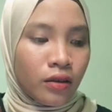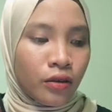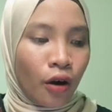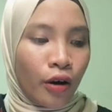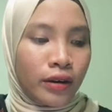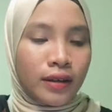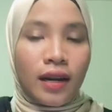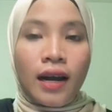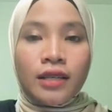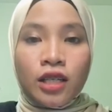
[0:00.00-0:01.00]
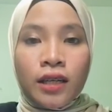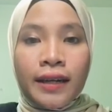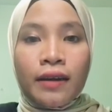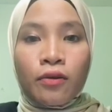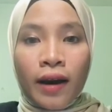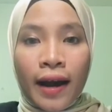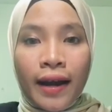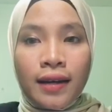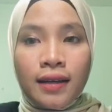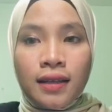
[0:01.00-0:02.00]
not actually
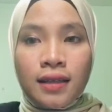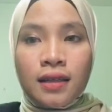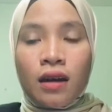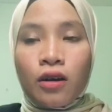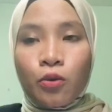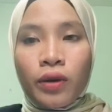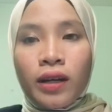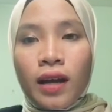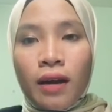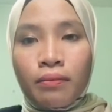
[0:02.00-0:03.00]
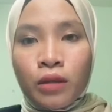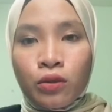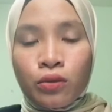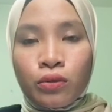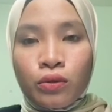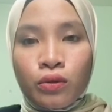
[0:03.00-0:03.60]
red, green and blue.